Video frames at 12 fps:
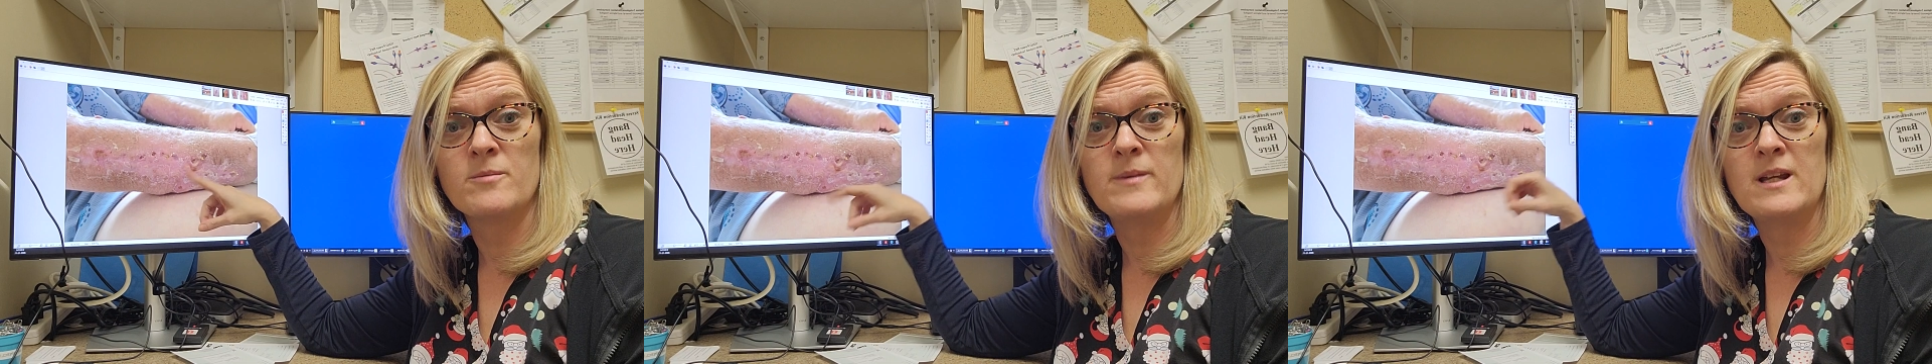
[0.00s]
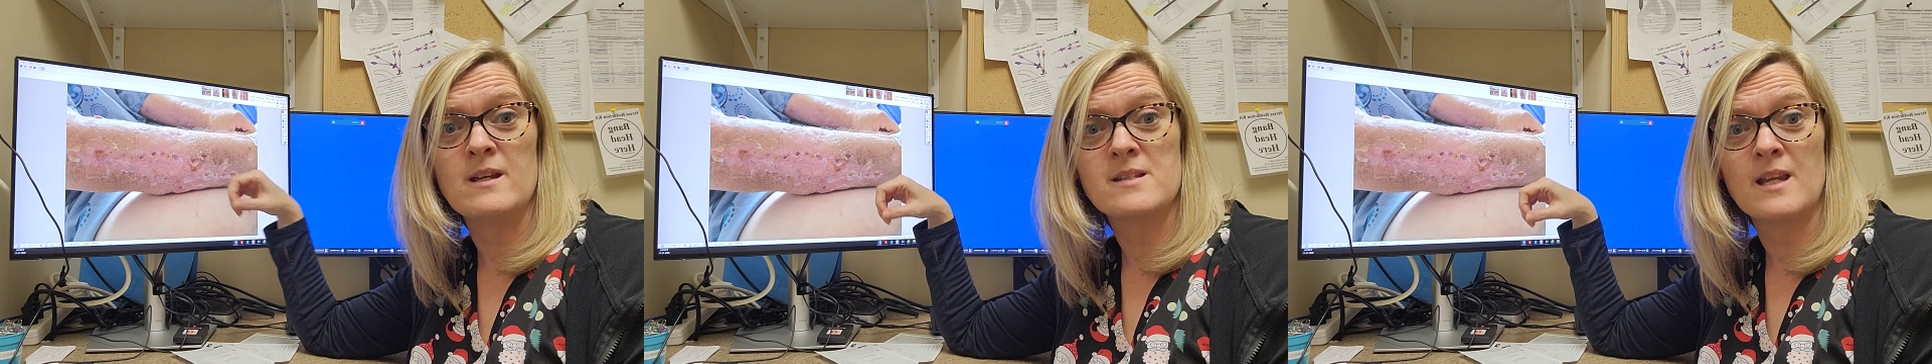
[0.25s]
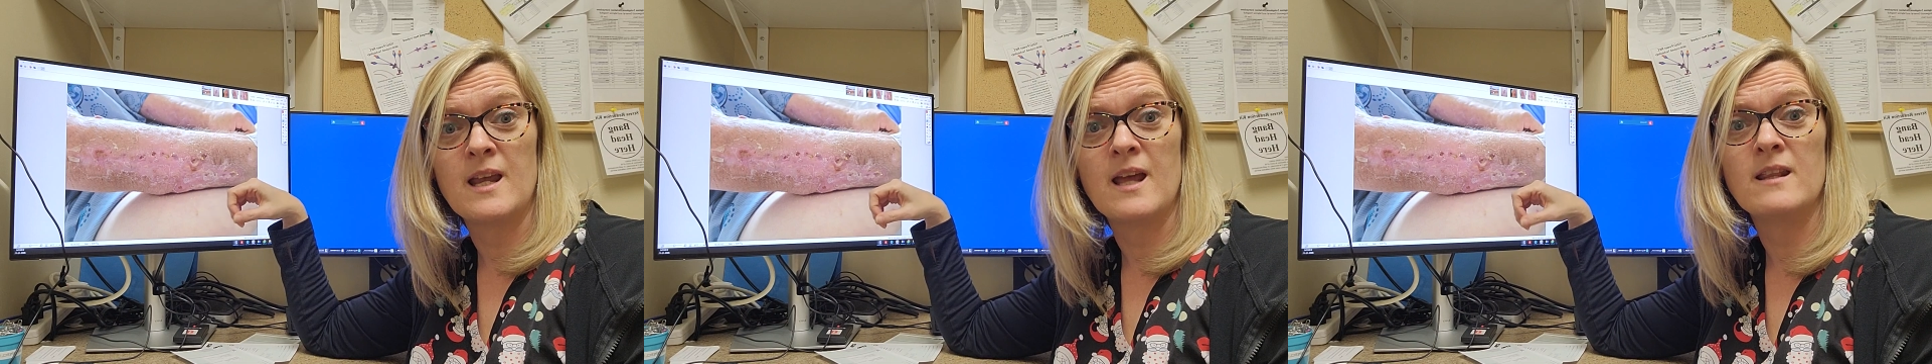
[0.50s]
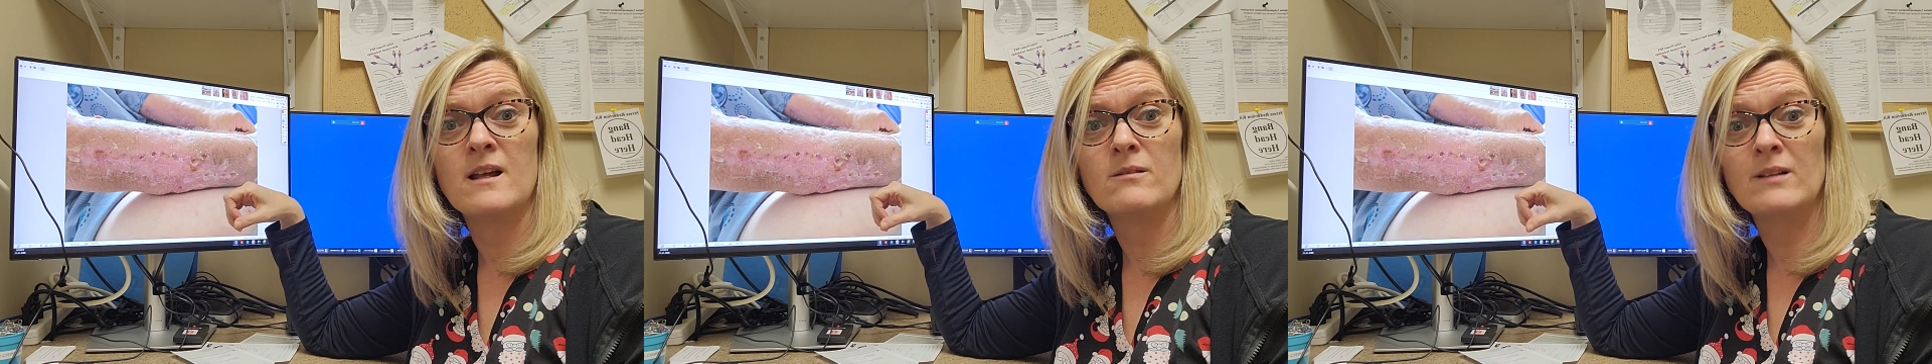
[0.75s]
because
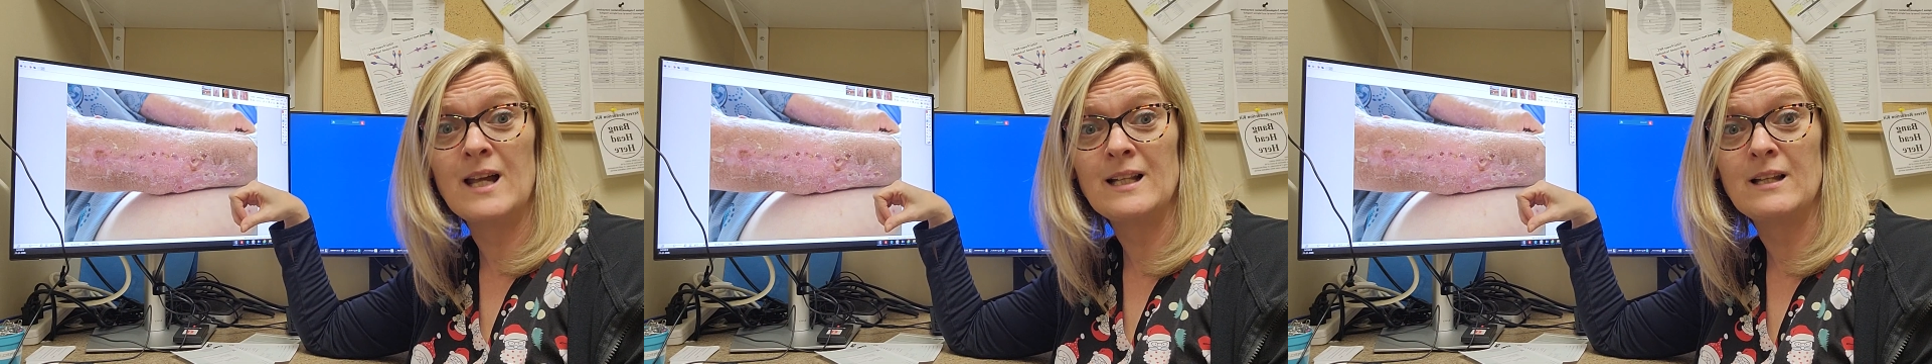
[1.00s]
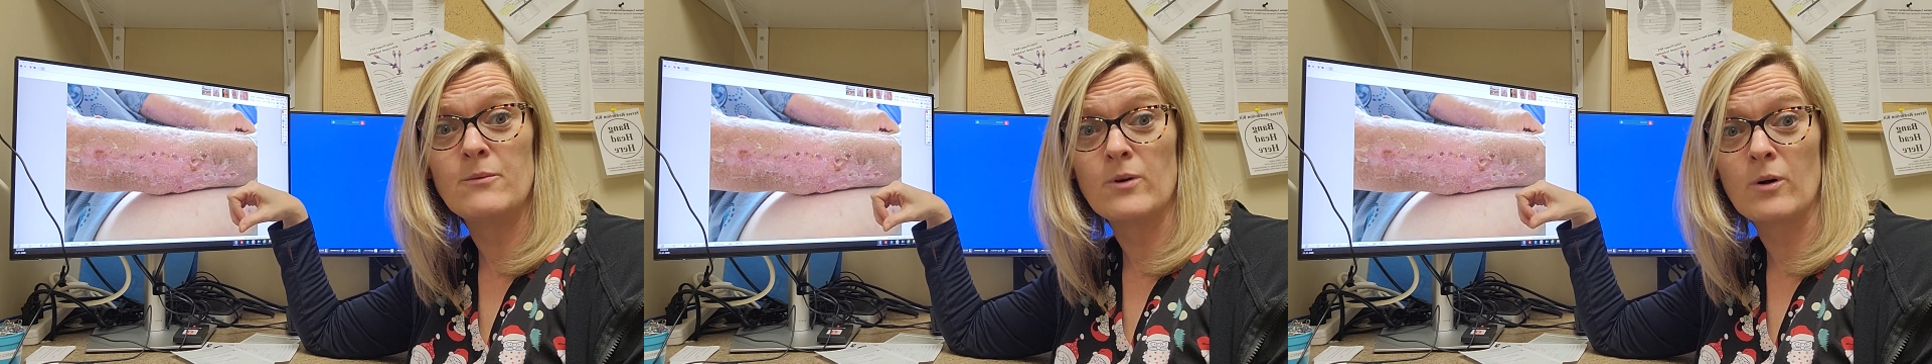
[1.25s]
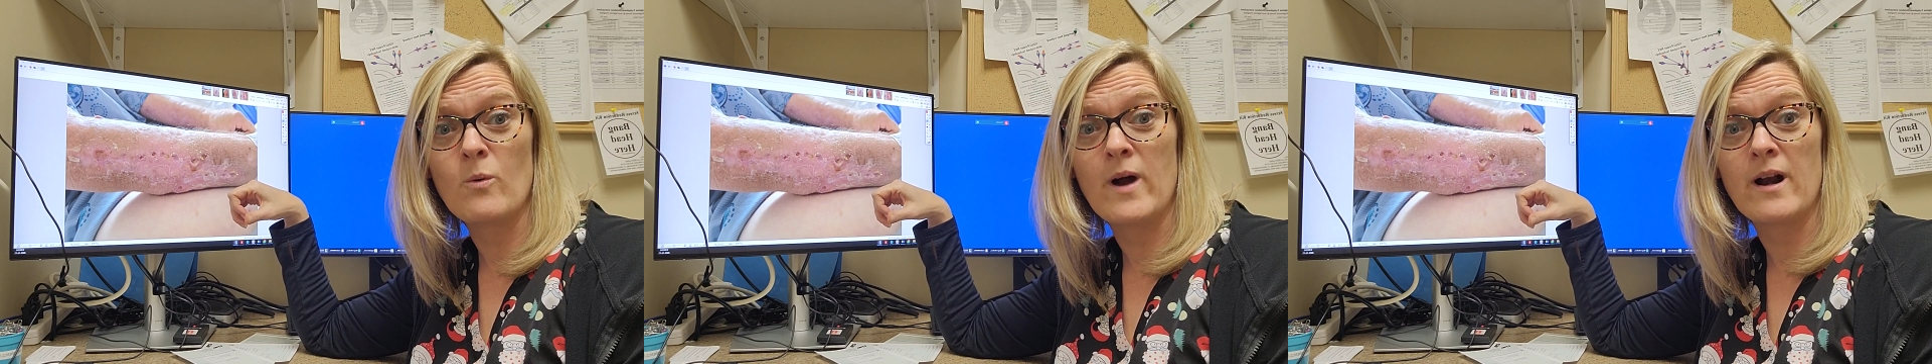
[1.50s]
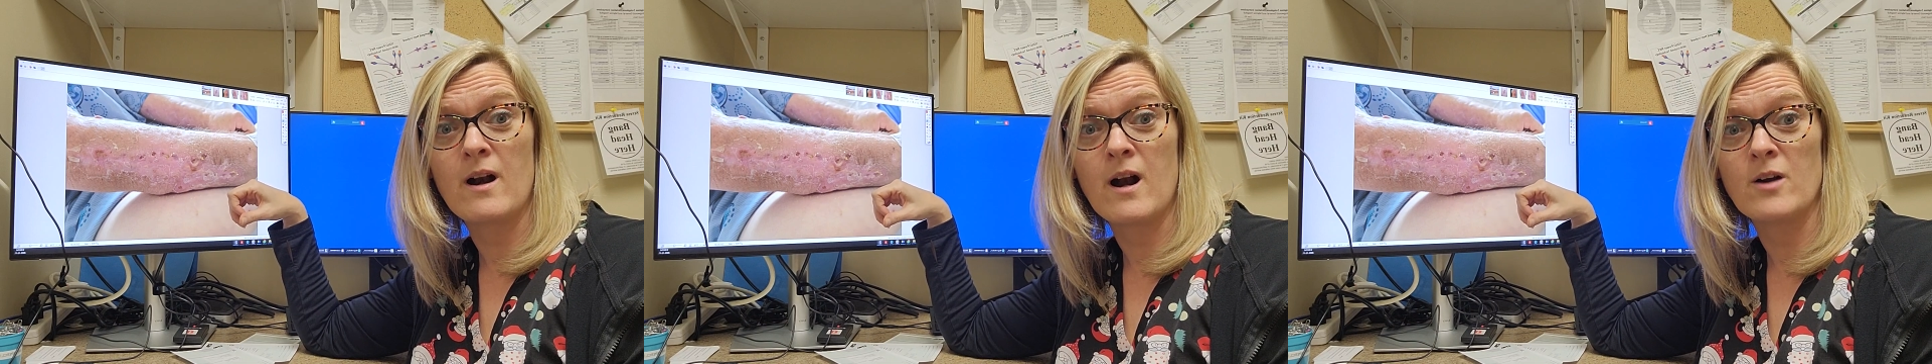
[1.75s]
again, they'll likely
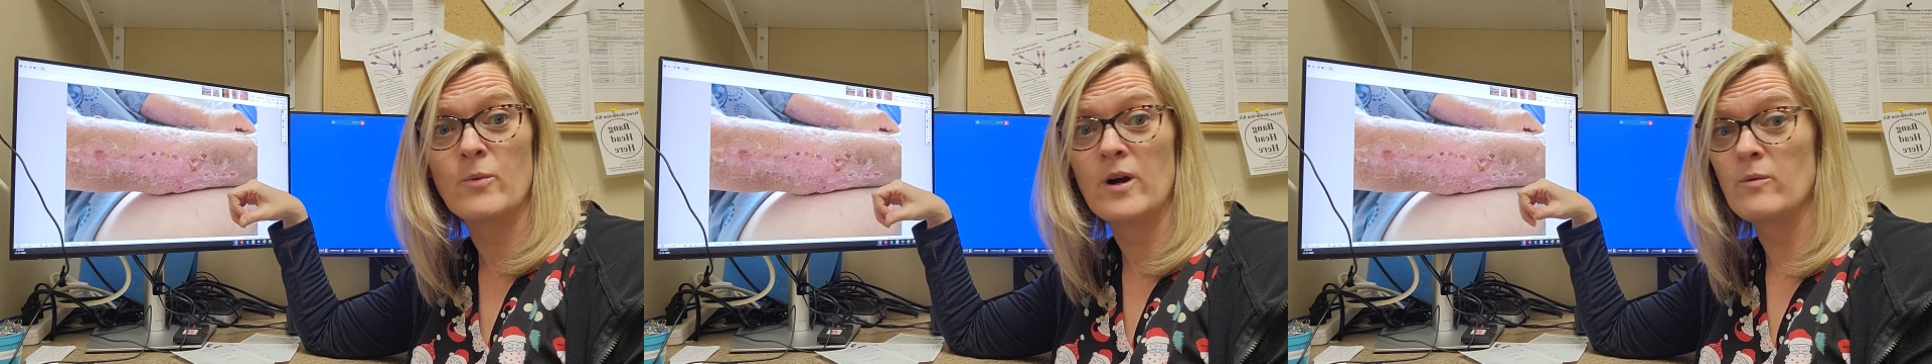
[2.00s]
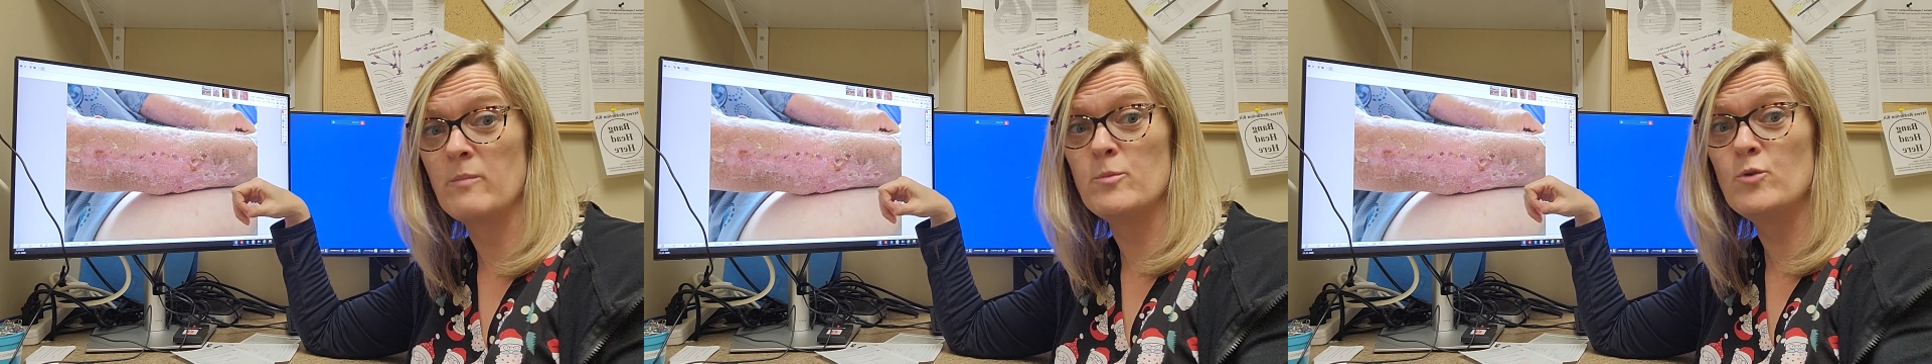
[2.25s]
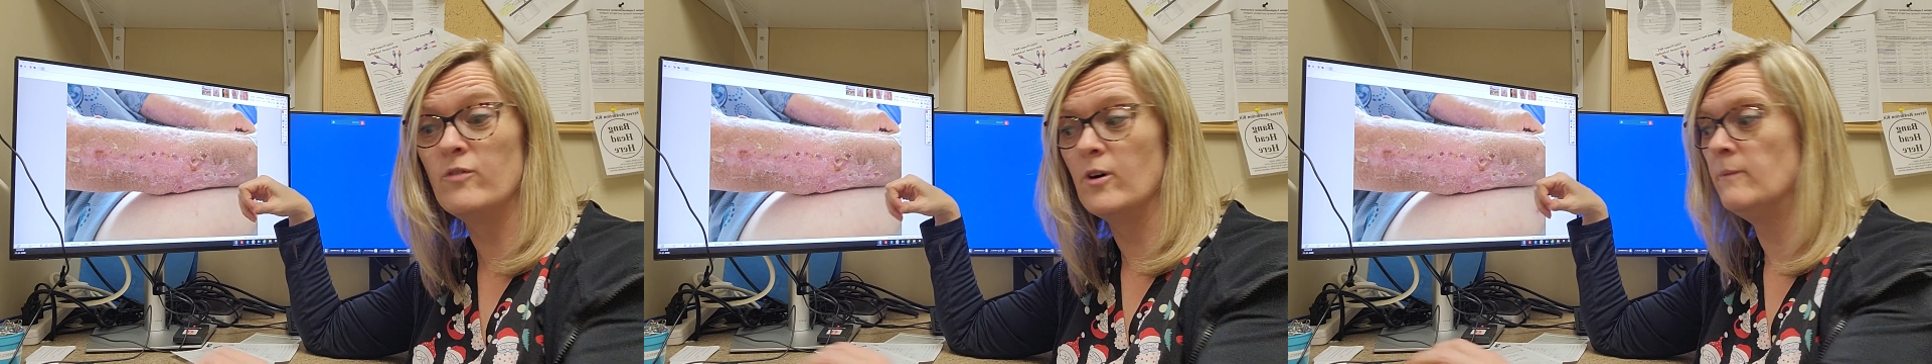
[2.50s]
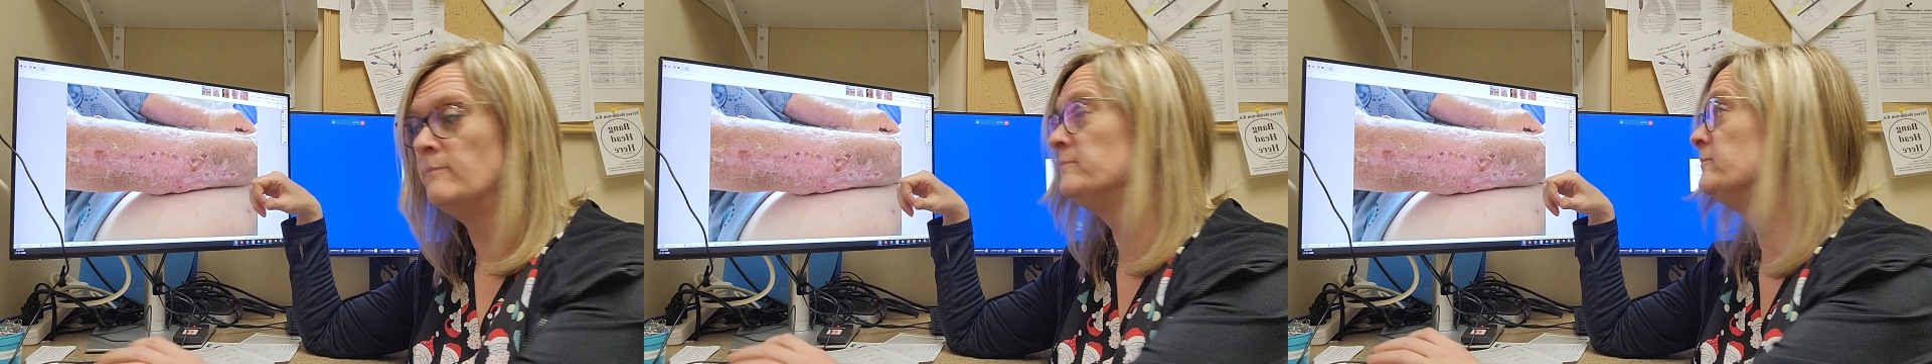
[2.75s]
require hardware removal.